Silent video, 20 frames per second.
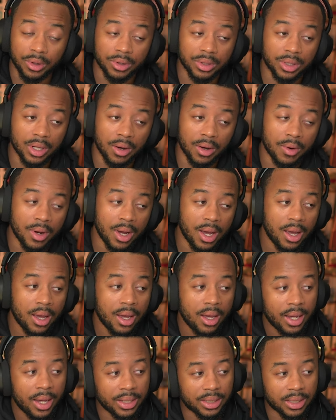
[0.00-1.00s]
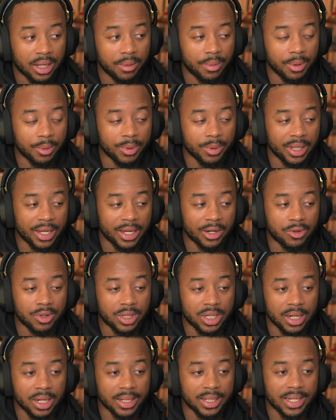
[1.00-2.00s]
So it's going to be really
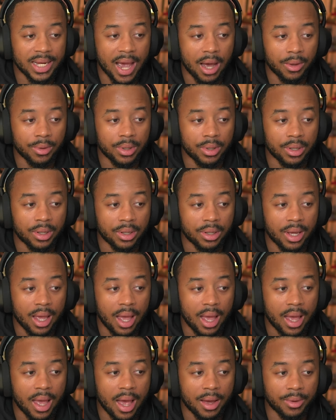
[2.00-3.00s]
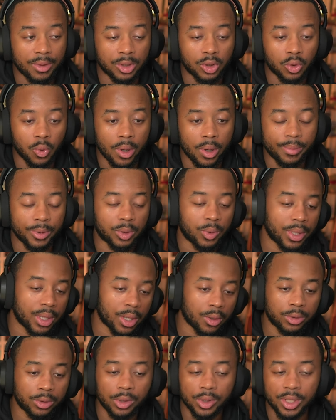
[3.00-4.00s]
interesting to see how the story between
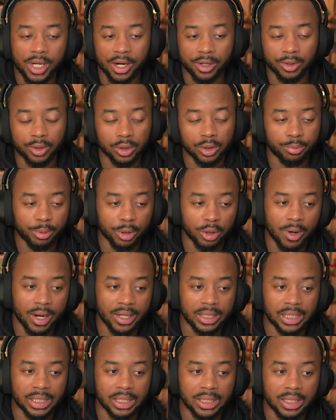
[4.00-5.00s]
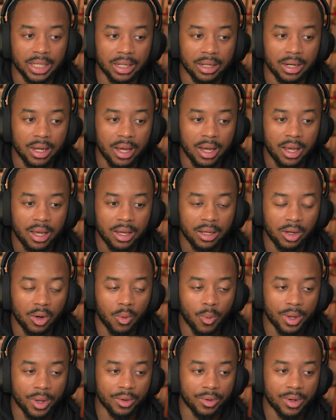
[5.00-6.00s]
those two characters progresses, and, you know,
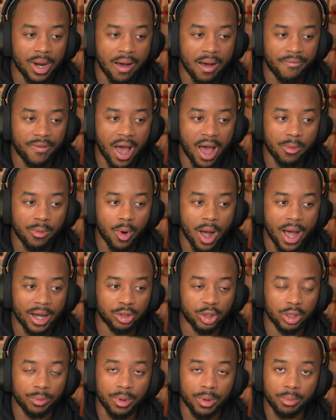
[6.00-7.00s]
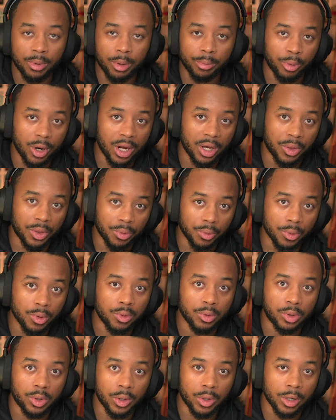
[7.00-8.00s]
whether or not Vi will actually be able to break through
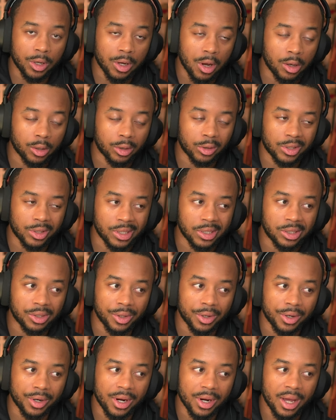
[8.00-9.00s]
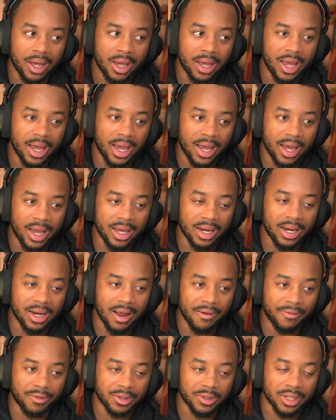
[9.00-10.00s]
to her younger sister in an
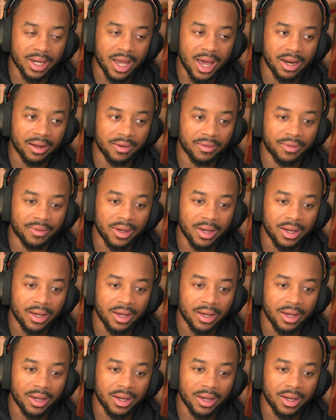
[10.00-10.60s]
effort to kind of